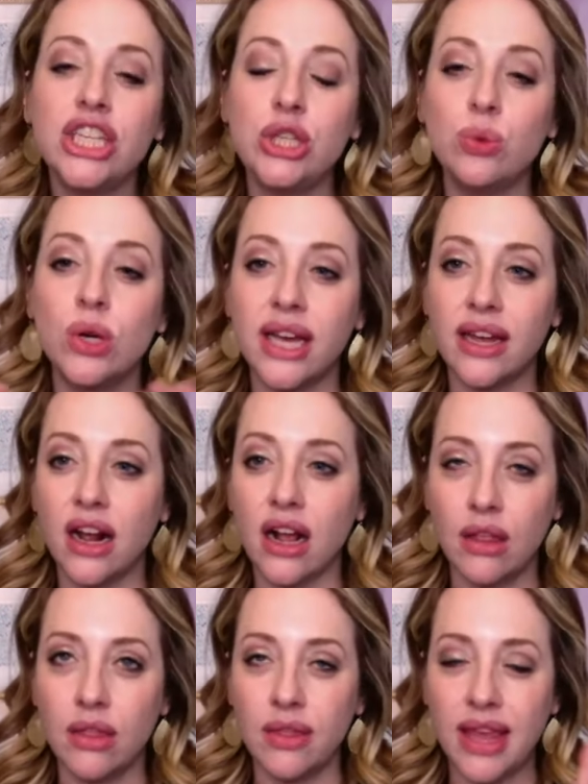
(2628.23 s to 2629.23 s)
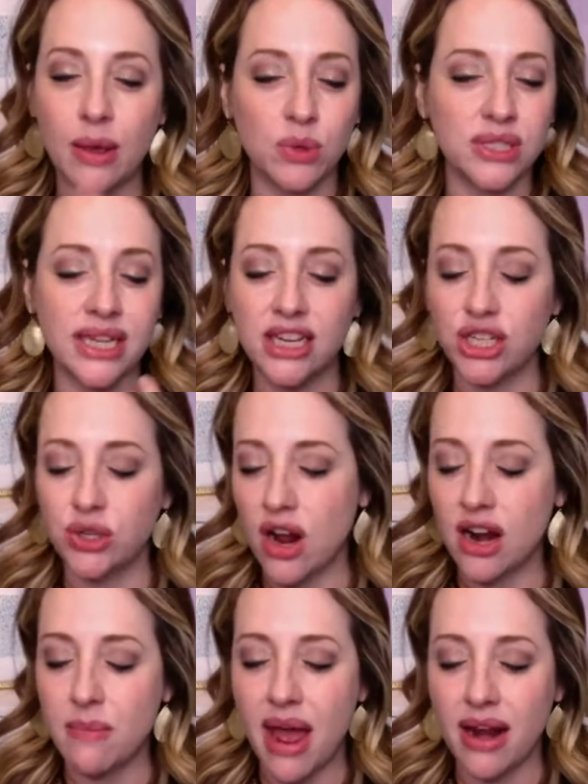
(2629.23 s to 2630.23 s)
you will get a, they will send you an
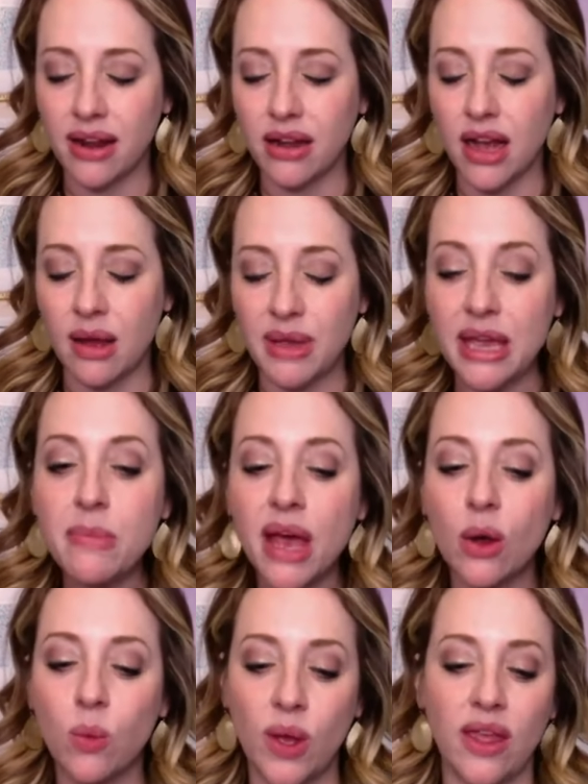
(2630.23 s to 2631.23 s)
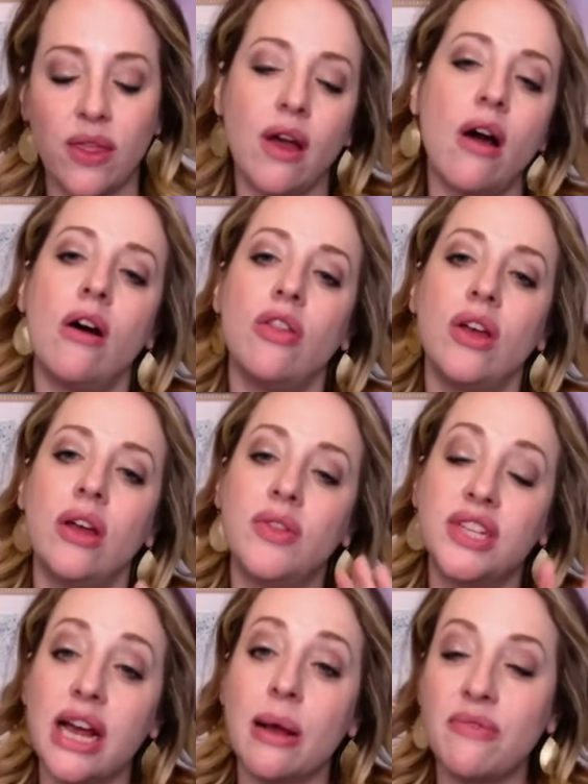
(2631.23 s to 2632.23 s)
automatic um, email with all the
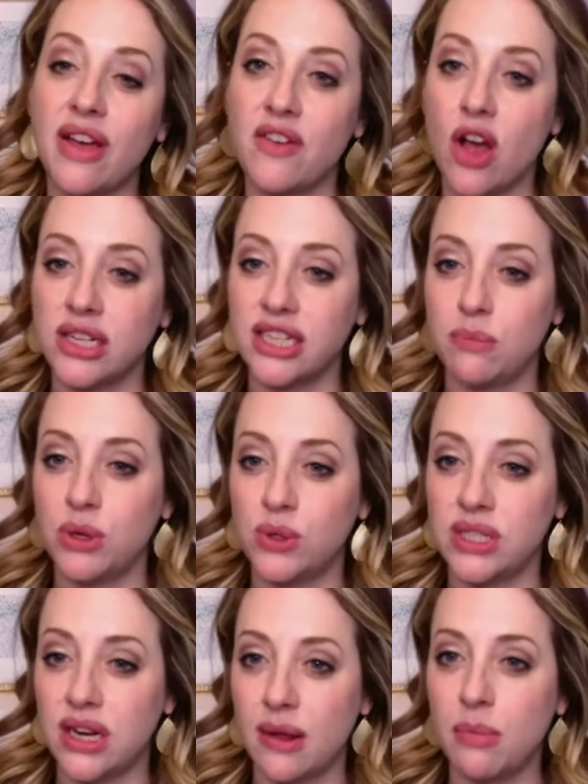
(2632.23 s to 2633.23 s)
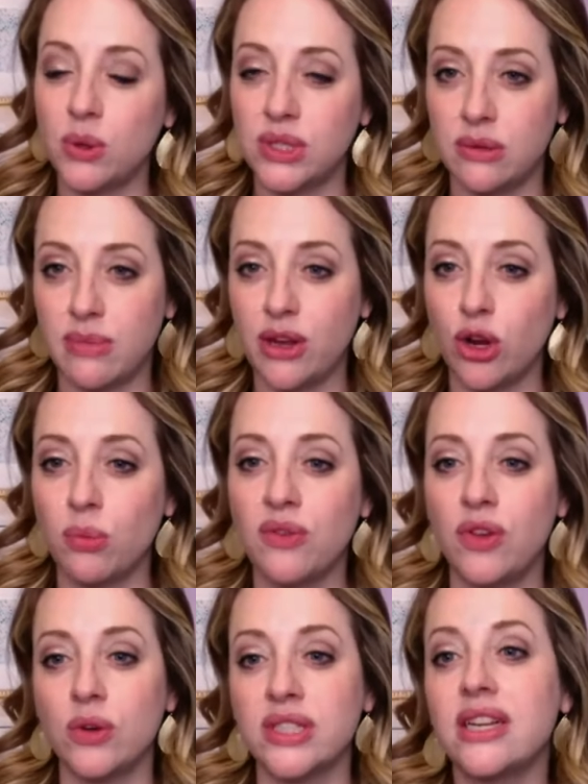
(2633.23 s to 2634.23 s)
the top five content posts that i post in my group
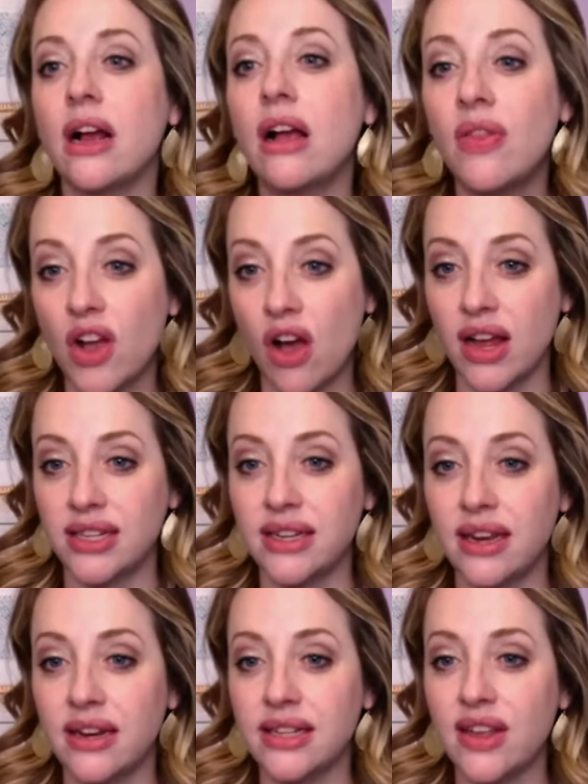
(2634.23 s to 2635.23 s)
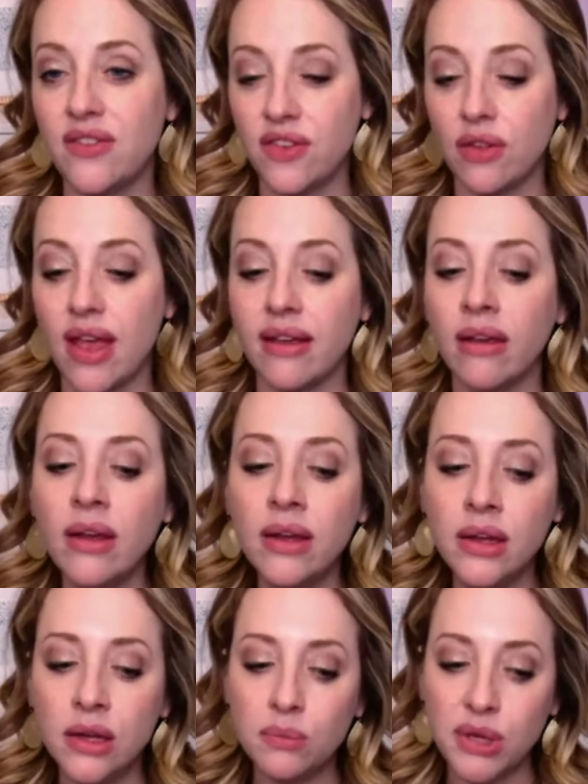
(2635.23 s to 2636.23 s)
if you're stuck on the content because i feel like
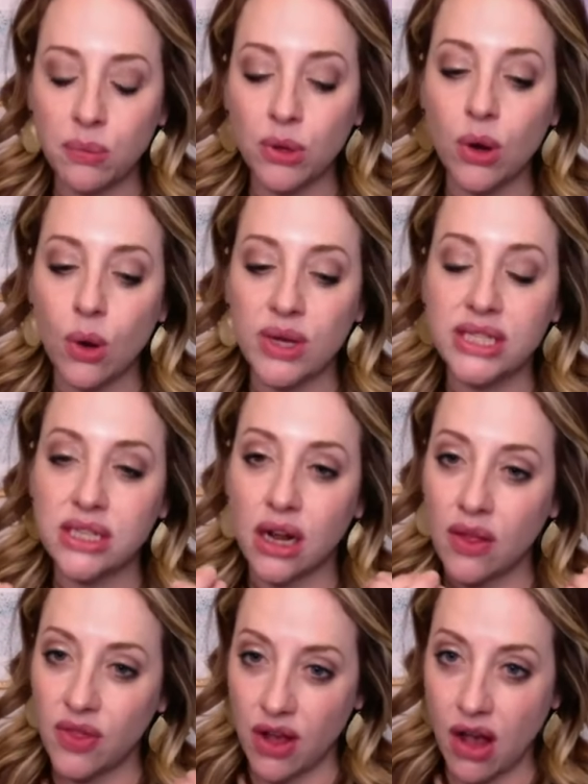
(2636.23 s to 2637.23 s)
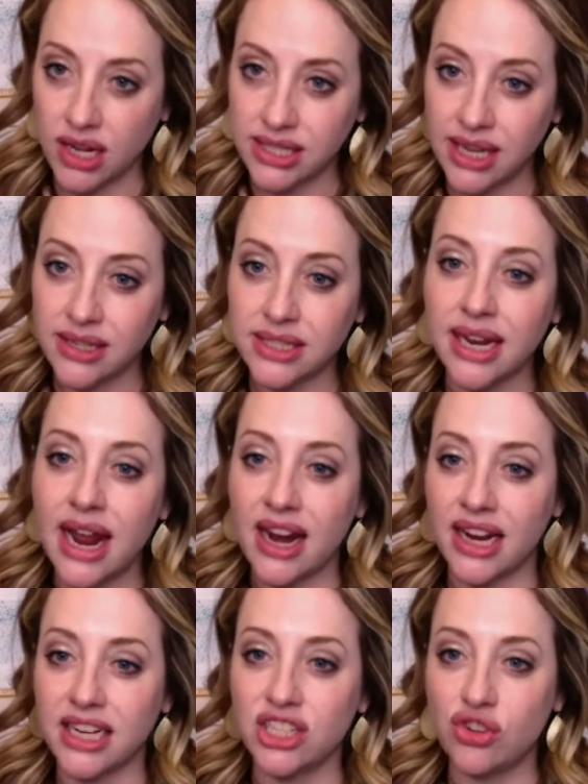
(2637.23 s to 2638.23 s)
people are always stuck on the content and
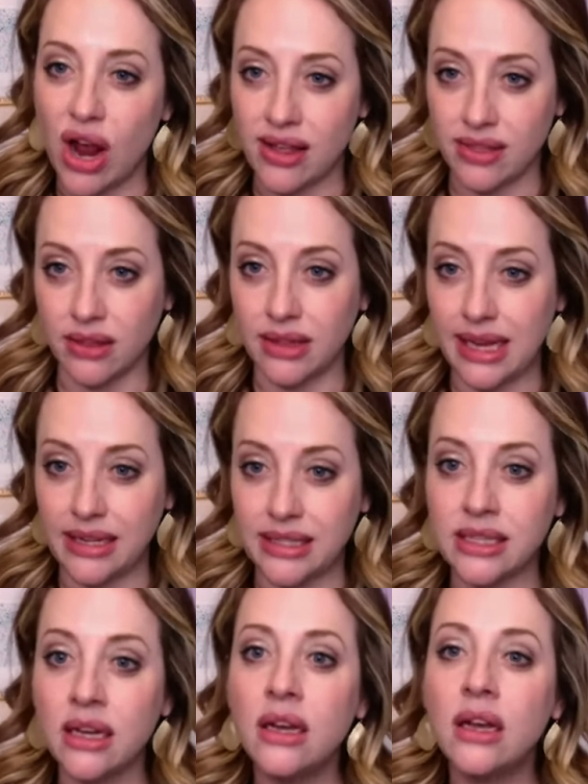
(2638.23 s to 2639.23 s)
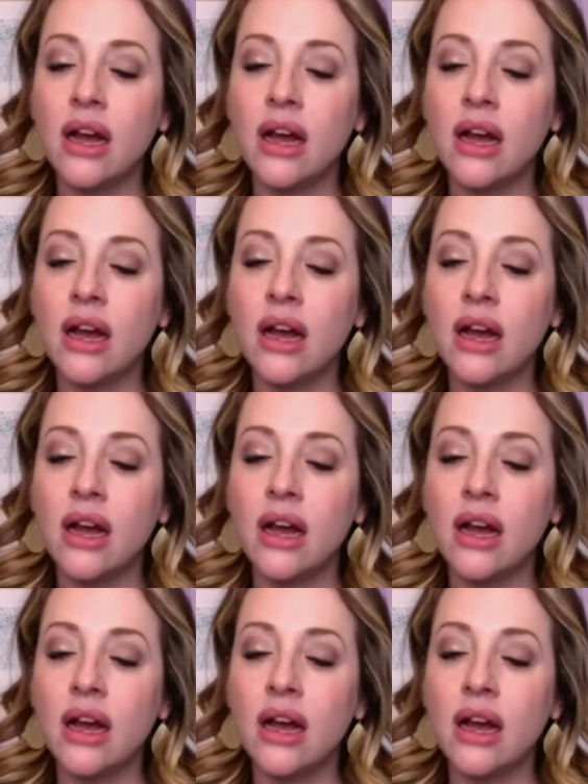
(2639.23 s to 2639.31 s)
how to extract the leads